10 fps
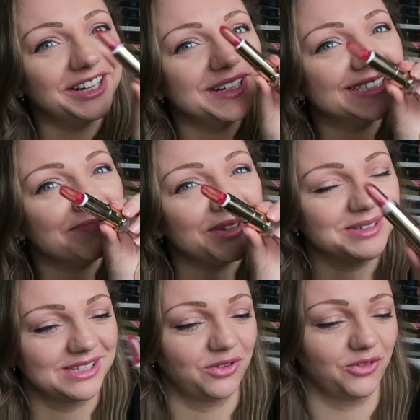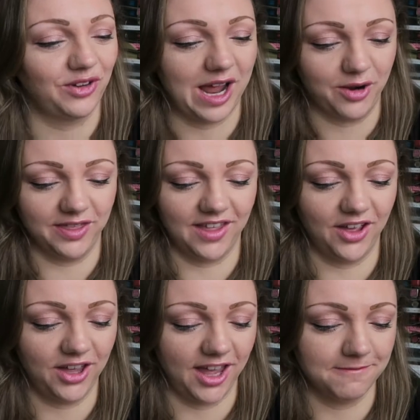there is a beautiful flower in
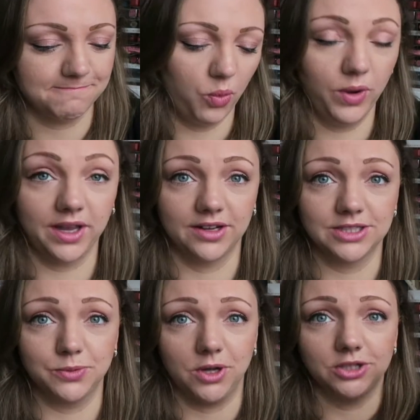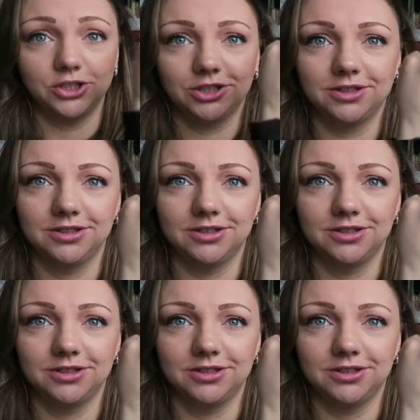there. Okay, we're going to swatch.